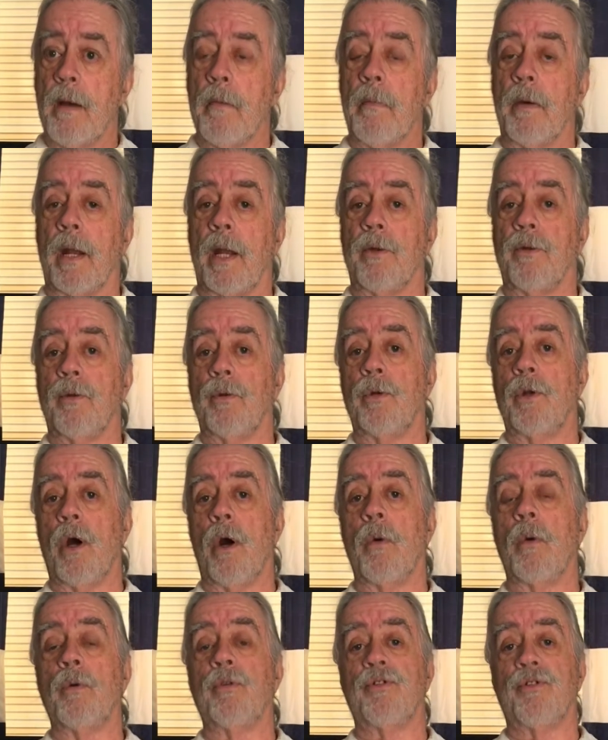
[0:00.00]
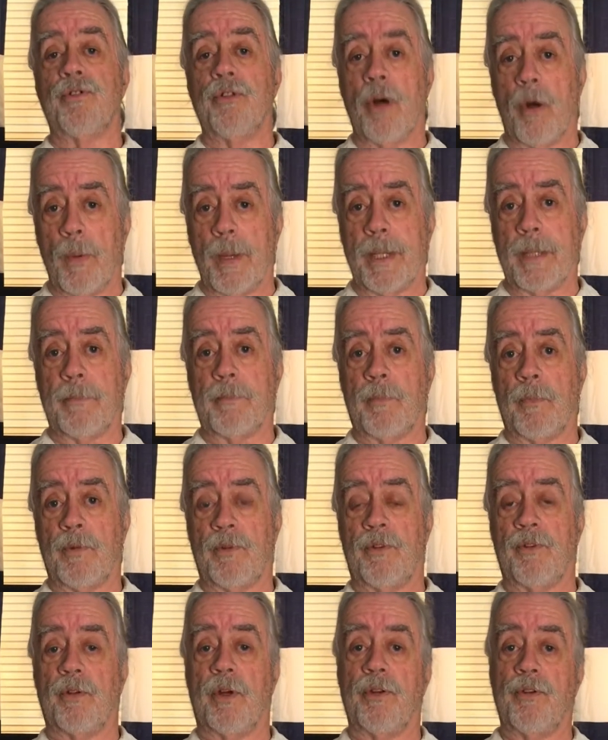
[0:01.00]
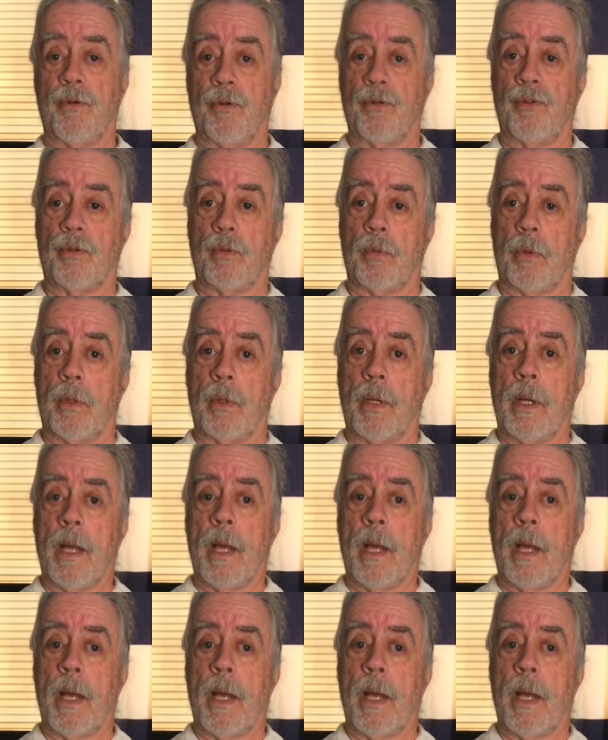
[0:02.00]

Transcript: but I do know it was snowing, which is unusual.